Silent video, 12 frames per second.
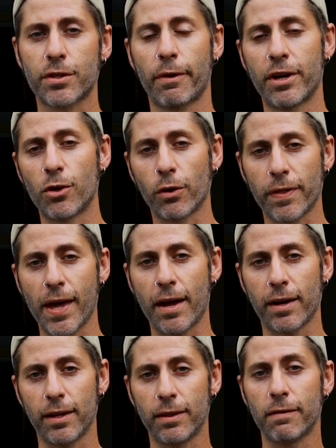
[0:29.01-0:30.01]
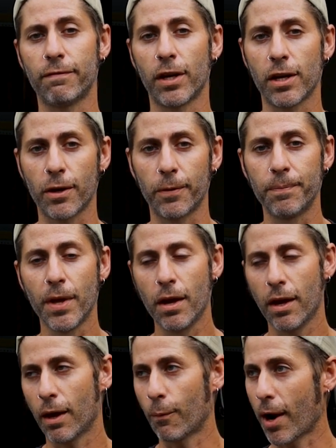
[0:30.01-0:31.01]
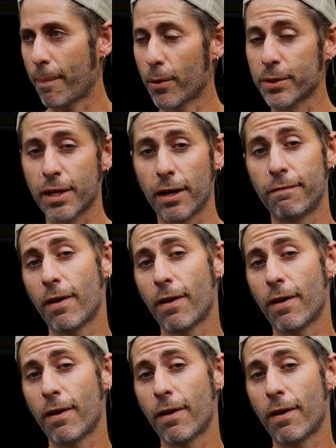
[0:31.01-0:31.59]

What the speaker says: So I noted that in the video, and when I posted it,